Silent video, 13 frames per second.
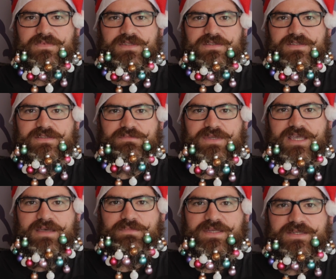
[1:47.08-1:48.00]
This is me
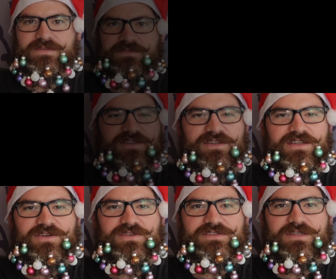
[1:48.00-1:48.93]
happy. You
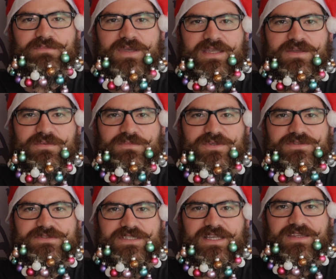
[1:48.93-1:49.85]
can also bang your
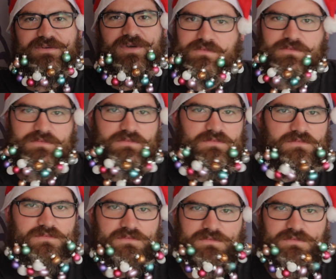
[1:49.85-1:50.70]
balls together while you walk.